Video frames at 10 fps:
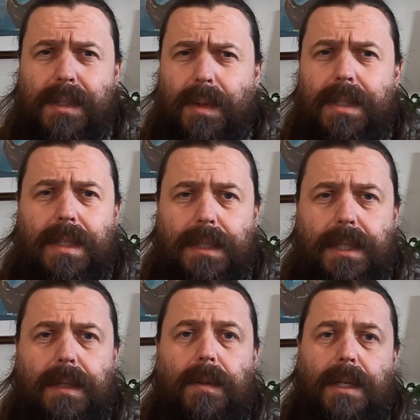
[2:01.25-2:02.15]
quite
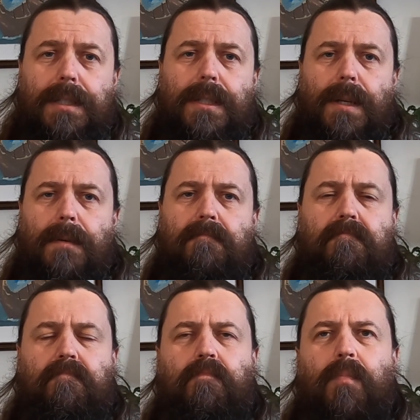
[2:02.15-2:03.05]
illegal actually.
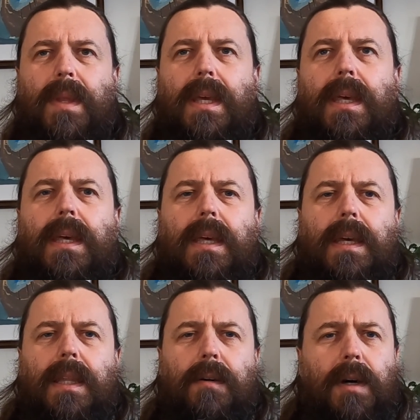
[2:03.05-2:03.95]

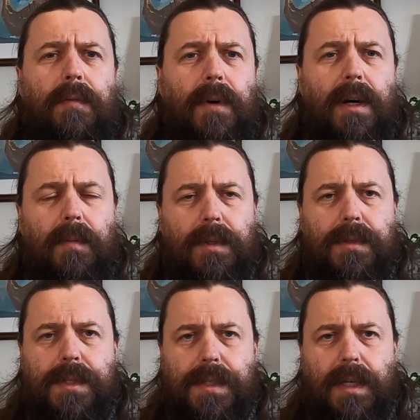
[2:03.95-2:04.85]
Now, if I want
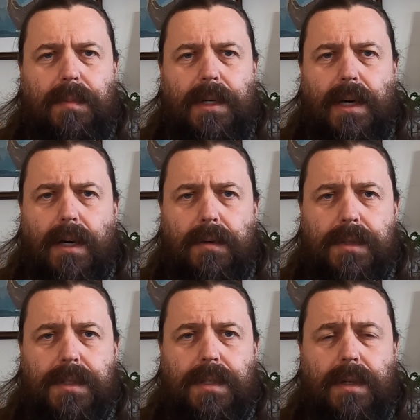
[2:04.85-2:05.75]
to sell my
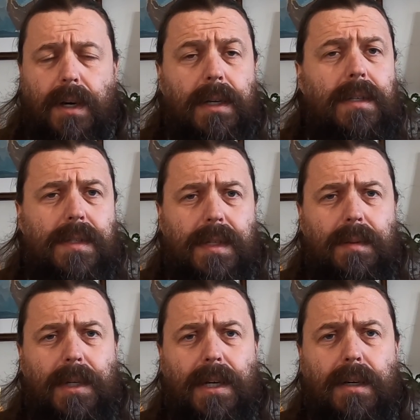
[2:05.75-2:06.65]
house, I can
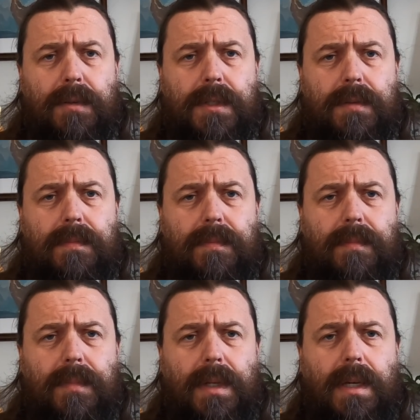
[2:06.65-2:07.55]
sell my house
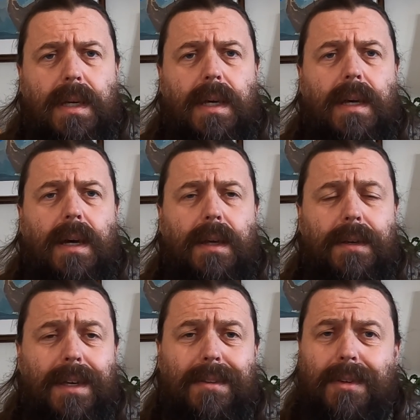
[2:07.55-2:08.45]
and
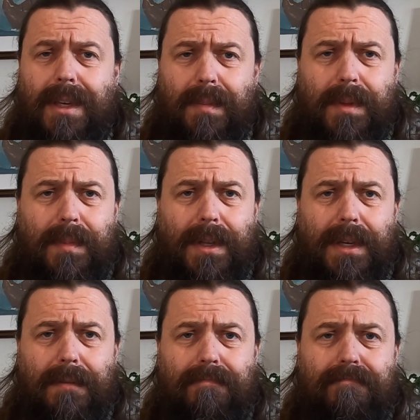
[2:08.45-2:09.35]
I get to keep the
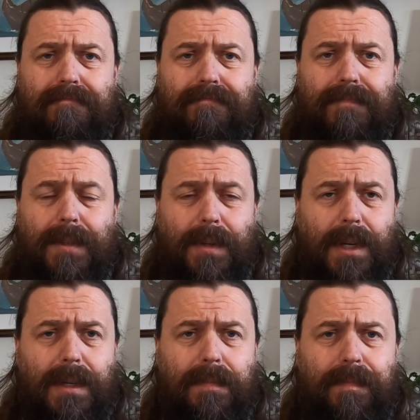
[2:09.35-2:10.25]
money.
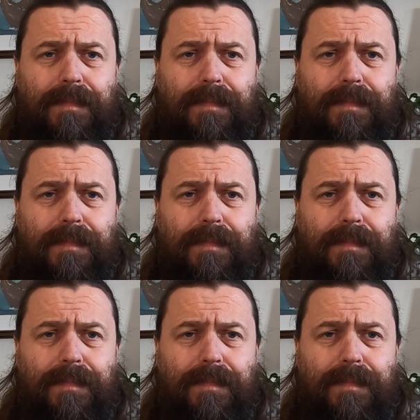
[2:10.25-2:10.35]
Okay?